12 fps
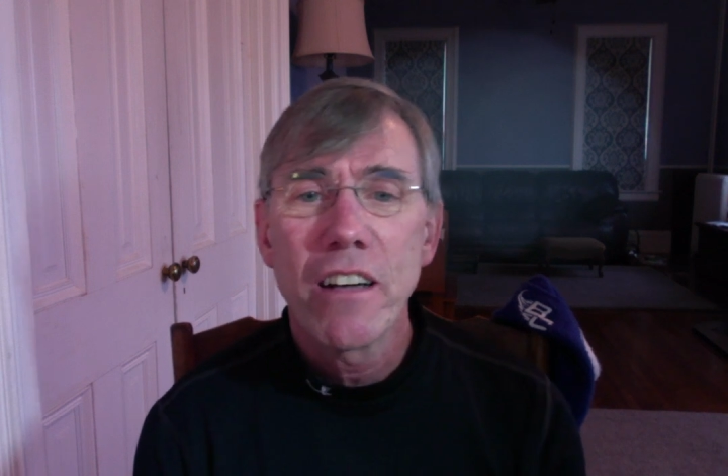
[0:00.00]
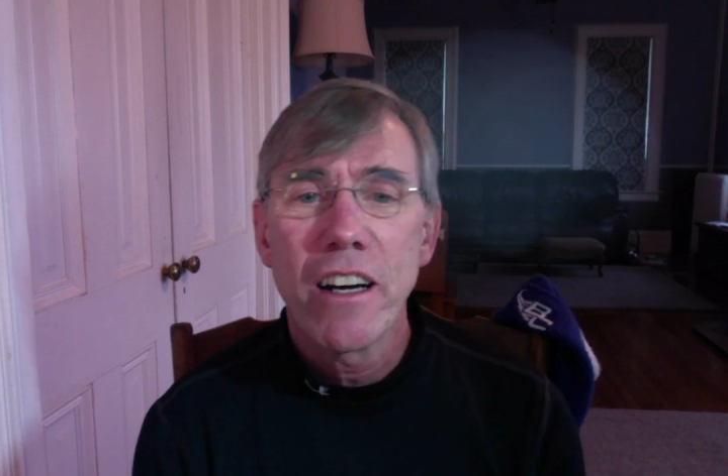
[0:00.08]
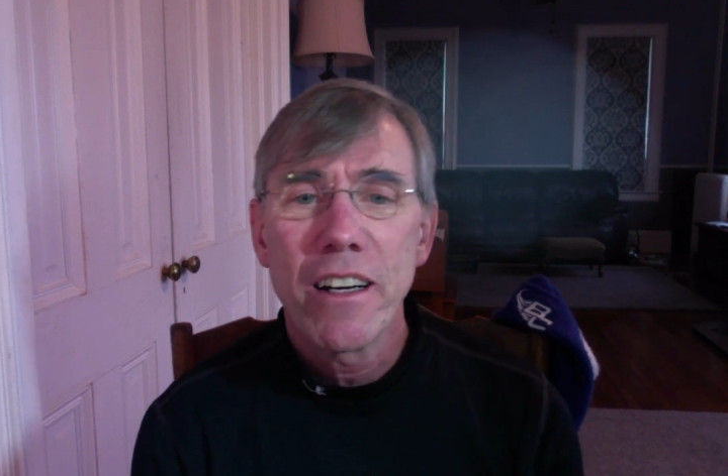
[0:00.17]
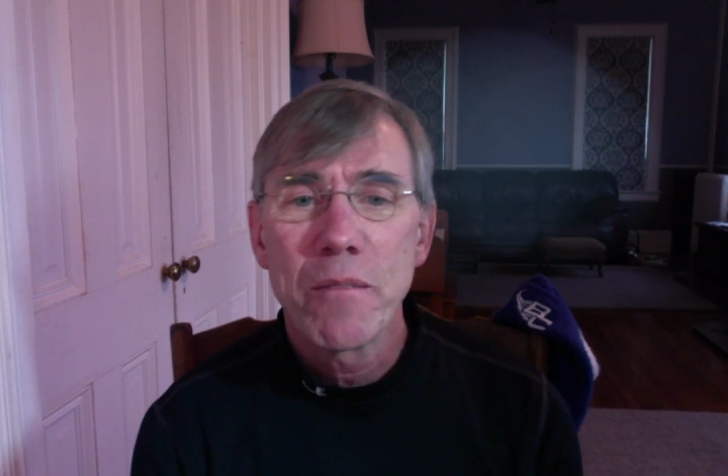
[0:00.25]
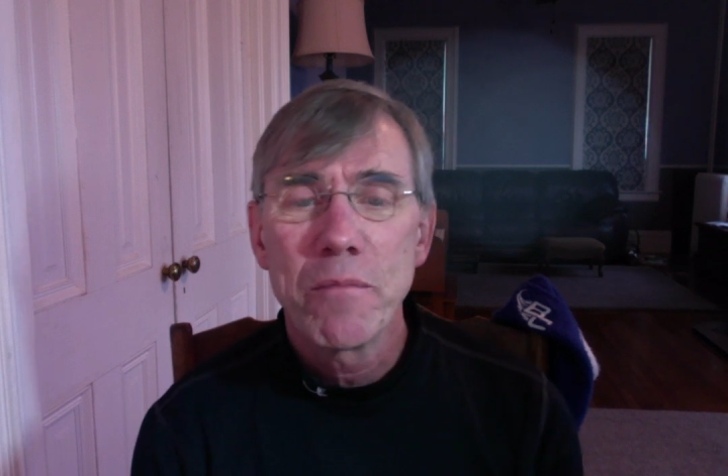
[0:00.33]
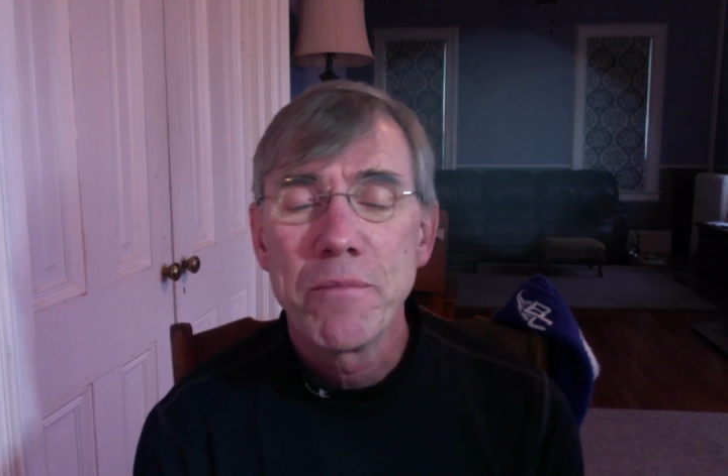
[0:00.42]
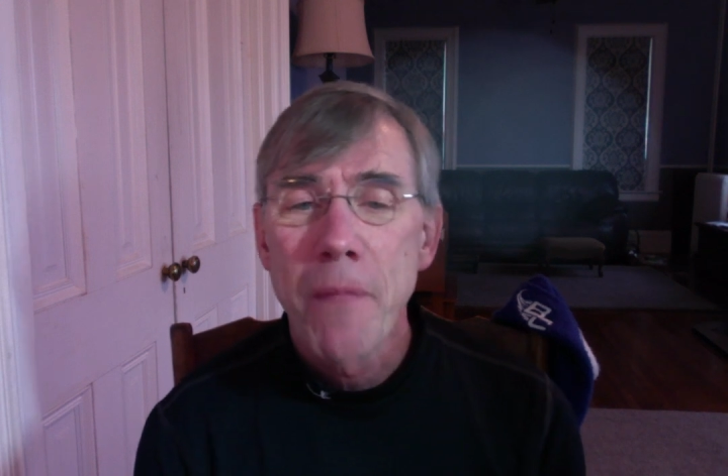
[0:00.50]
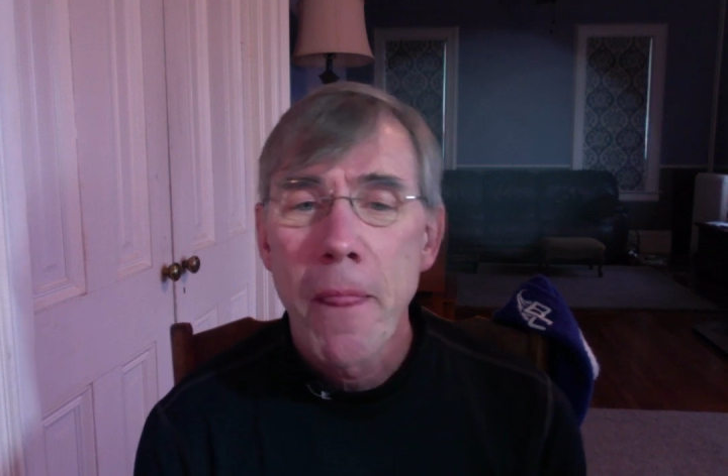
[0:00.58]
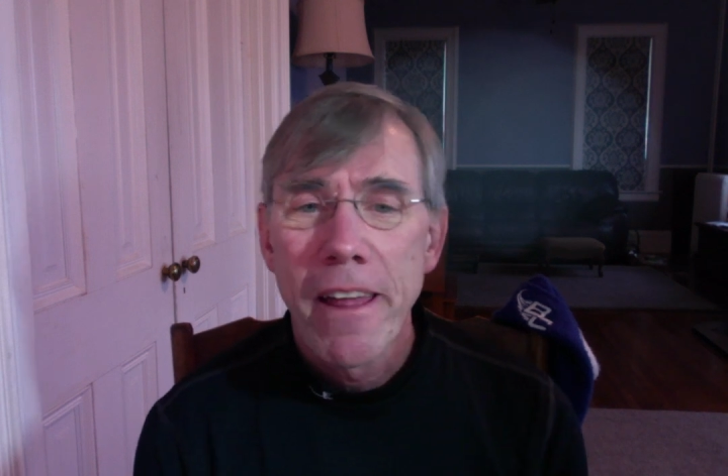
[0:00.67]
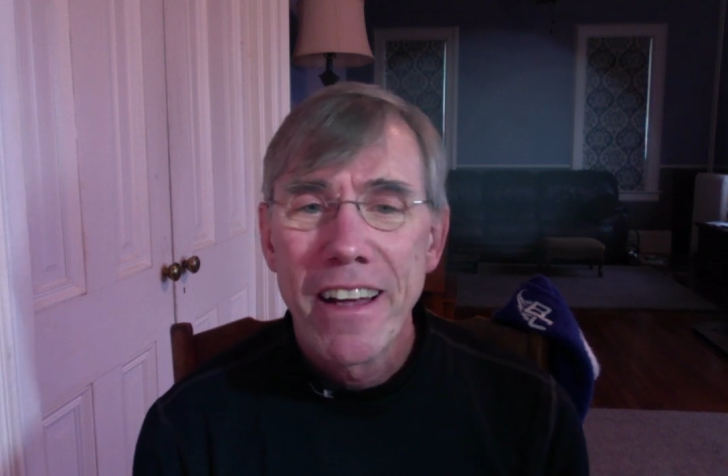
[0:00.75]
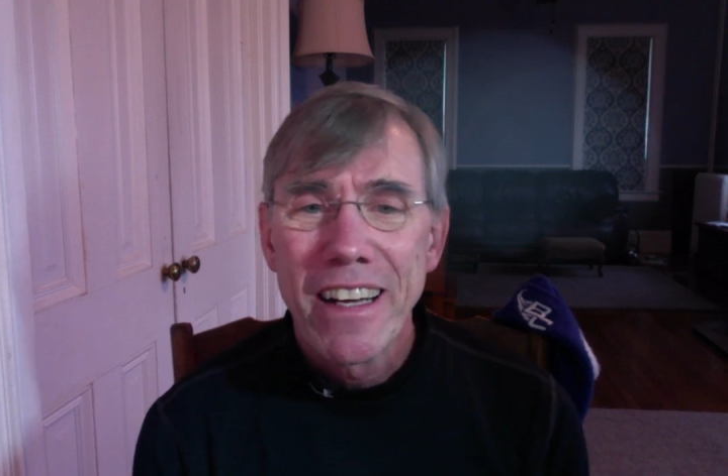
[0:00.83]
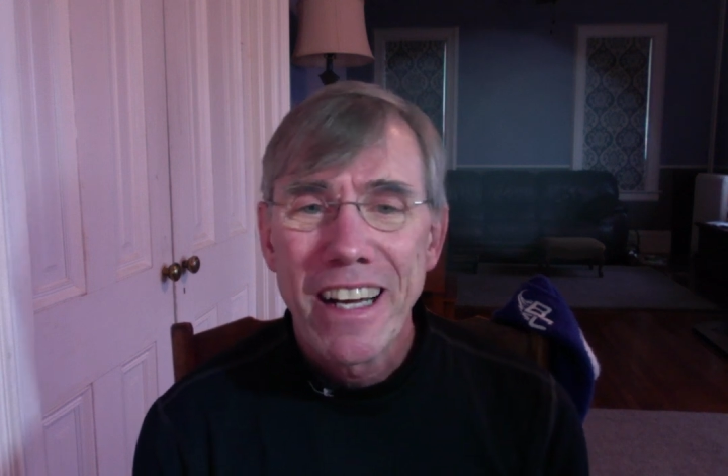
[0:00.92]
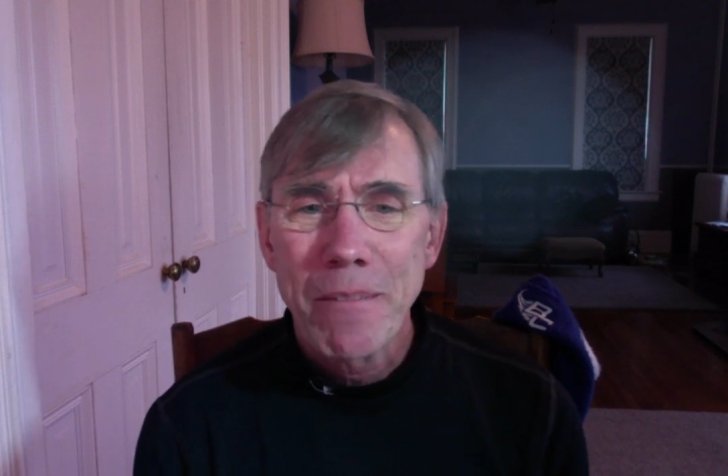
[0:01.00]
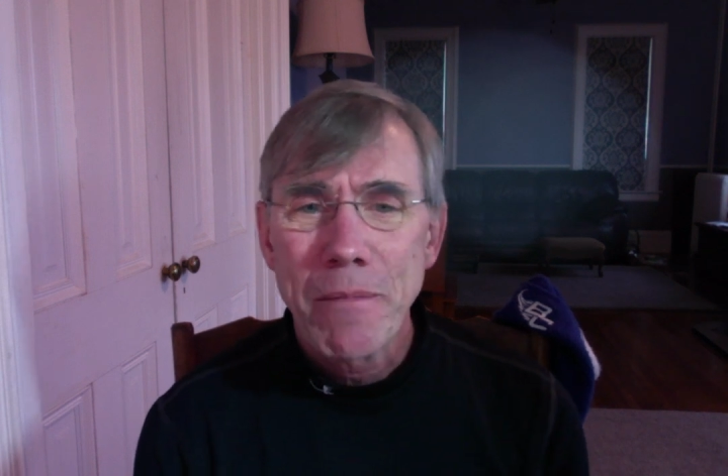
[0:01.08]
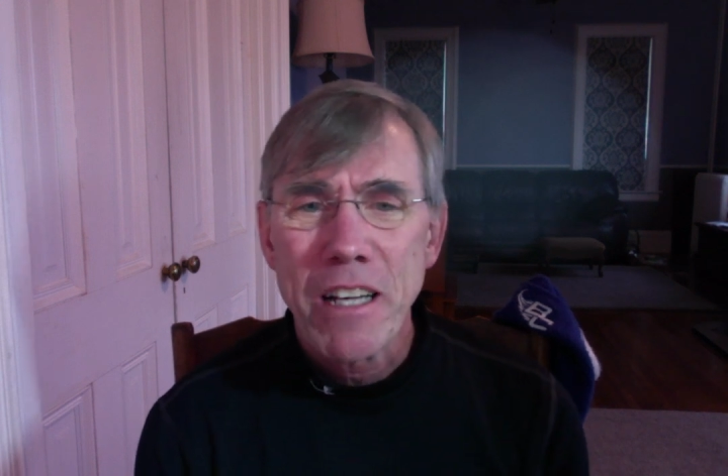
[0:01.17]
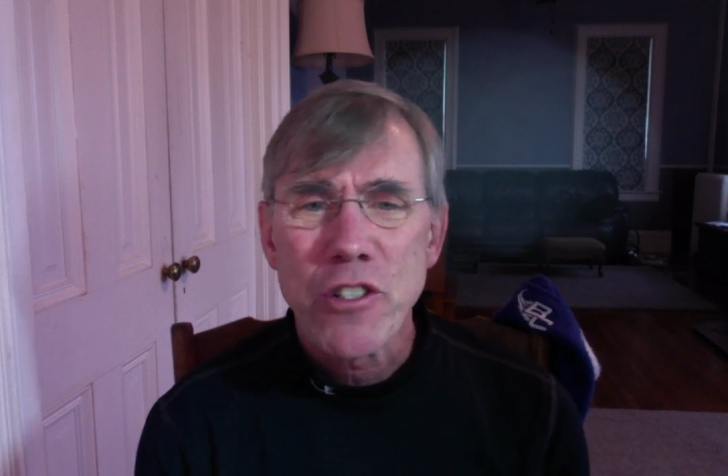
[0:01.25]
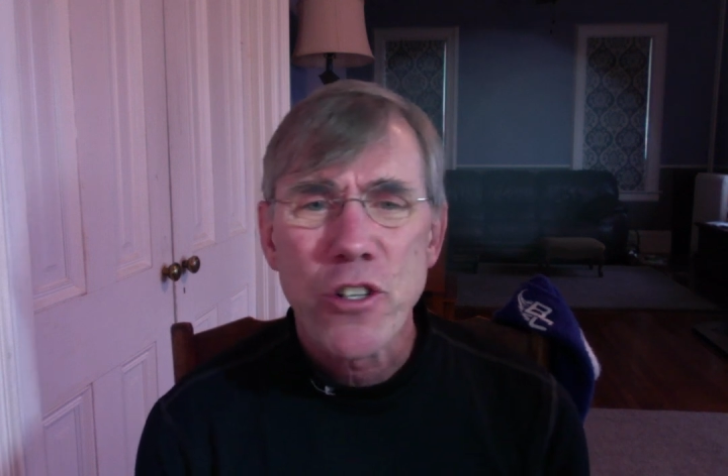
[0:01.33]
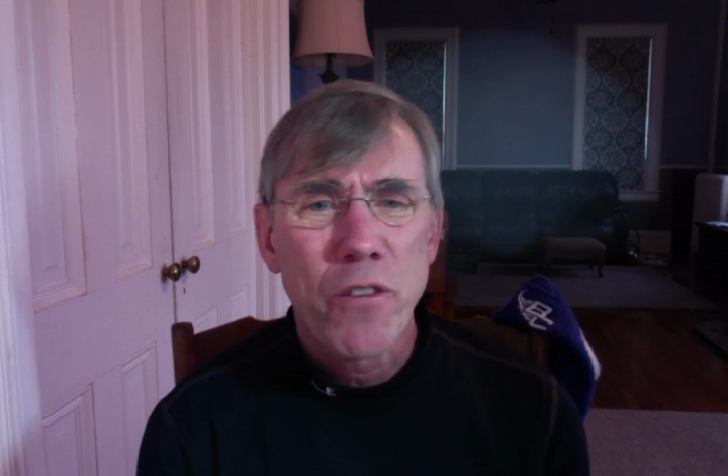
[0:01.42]
I'm
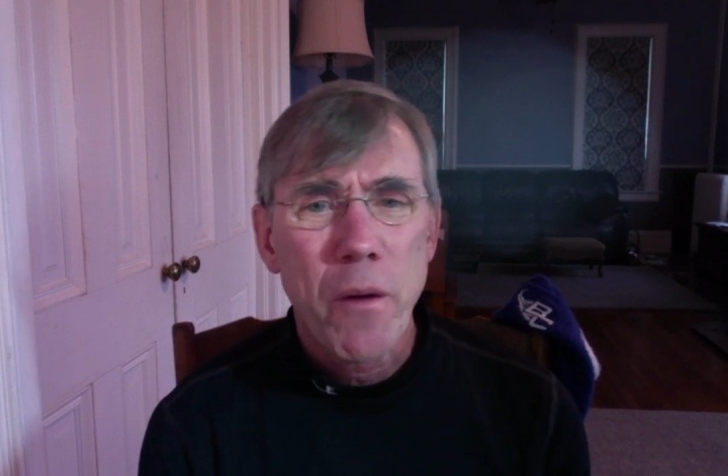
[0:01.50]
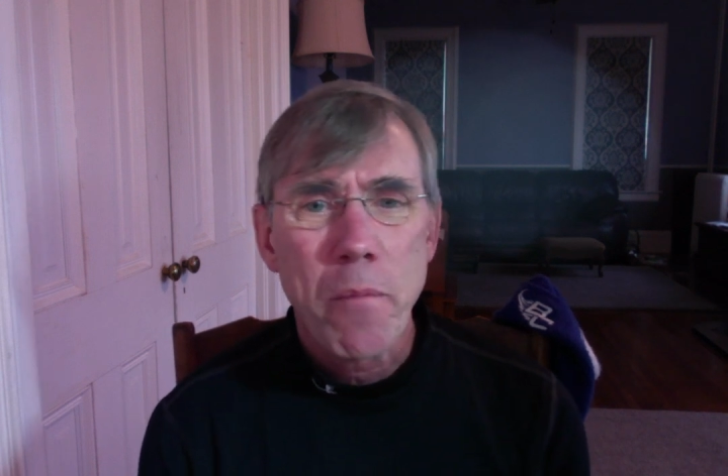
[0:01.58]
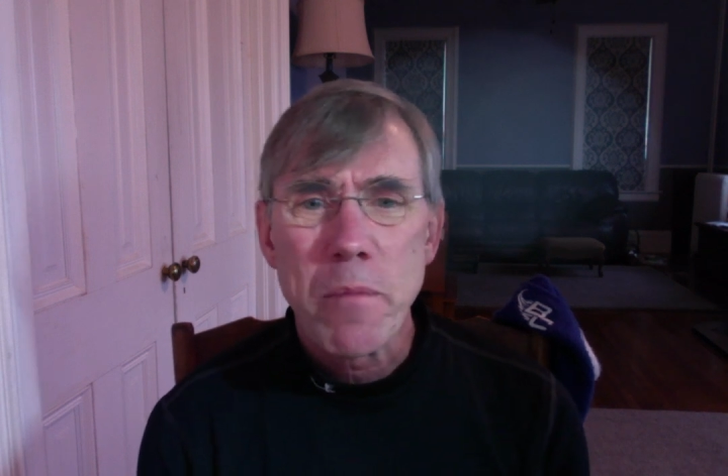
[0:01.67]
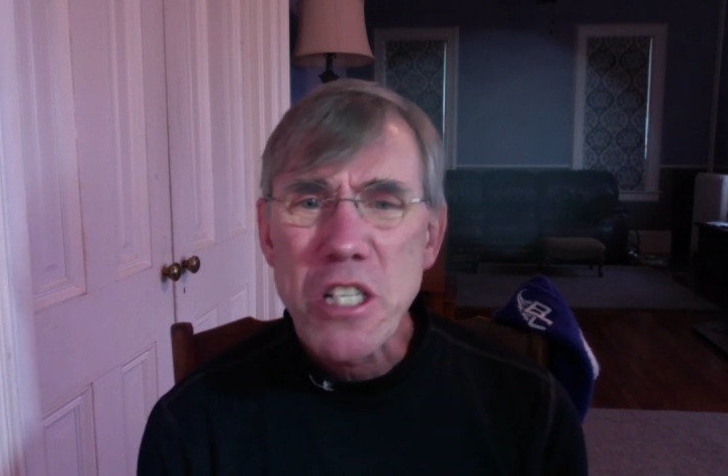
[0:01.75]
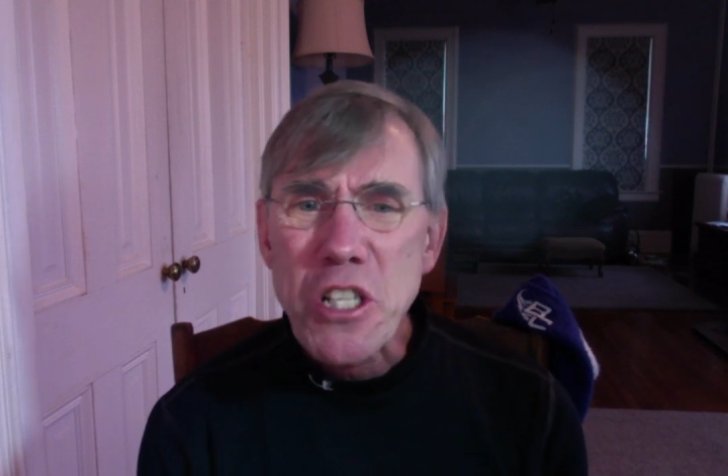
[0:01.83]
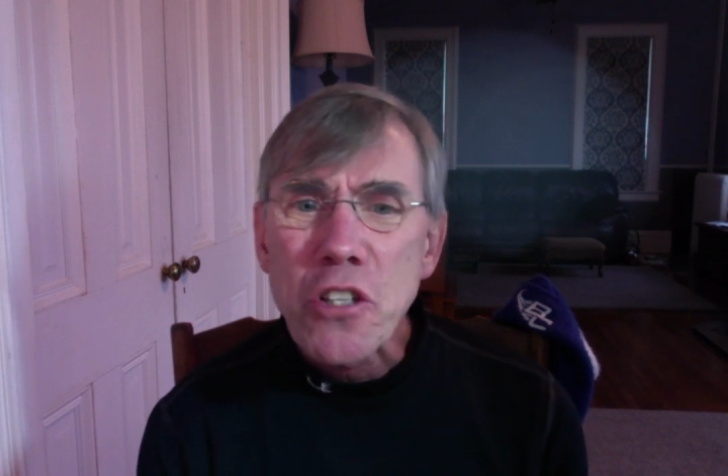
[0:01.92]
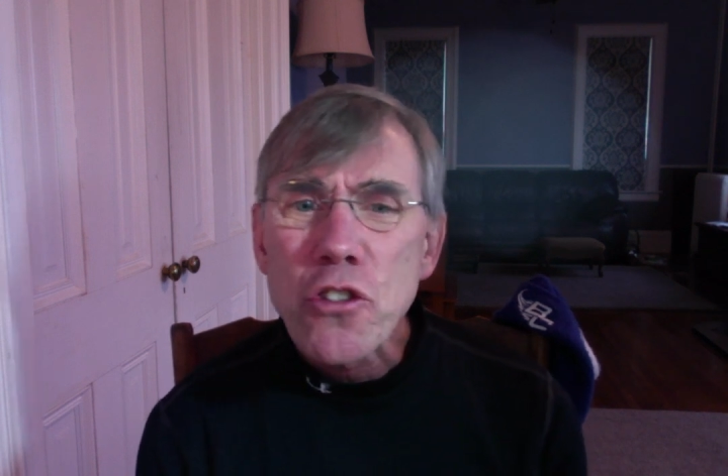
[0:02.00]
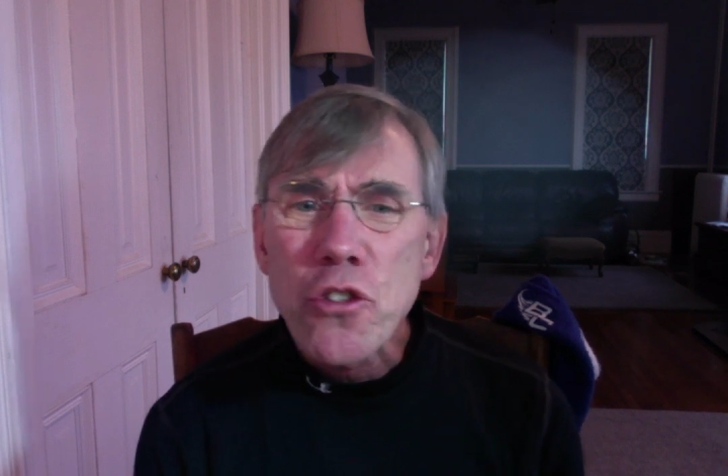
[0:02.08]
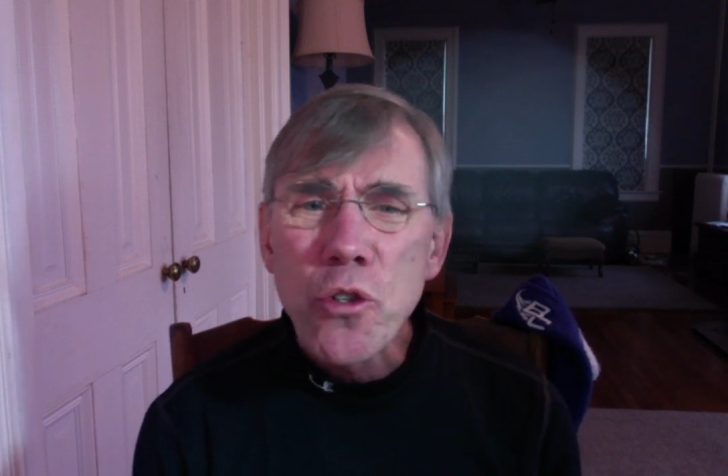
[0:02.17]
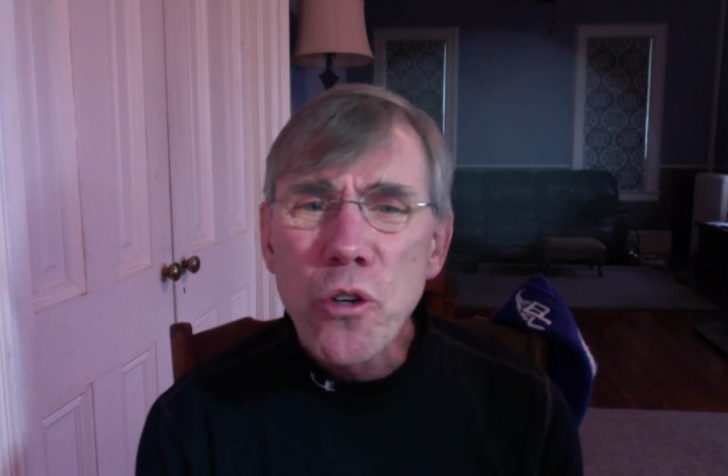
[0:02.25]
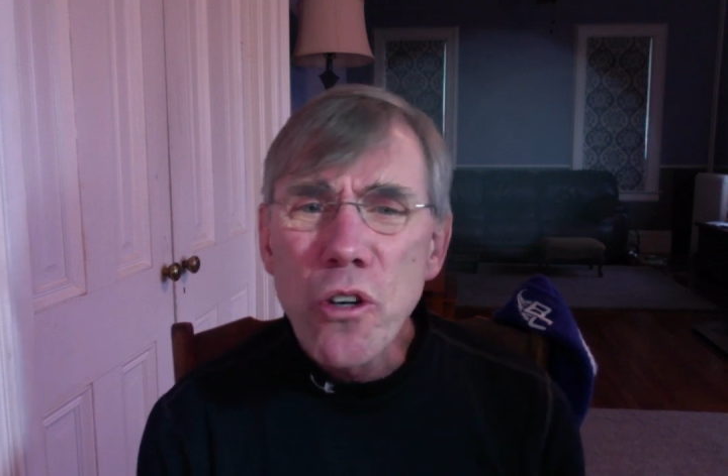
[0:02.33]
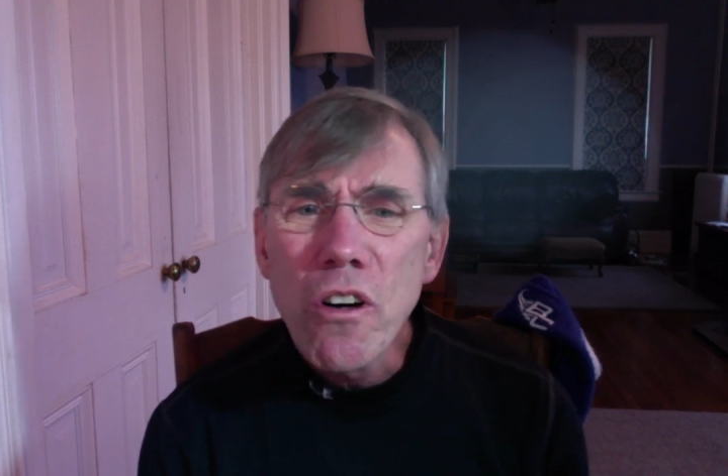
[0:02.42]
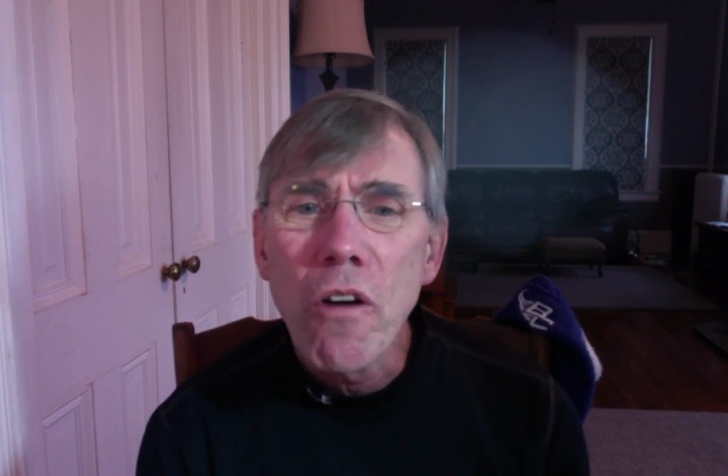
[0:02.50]
not sure if I'm missing school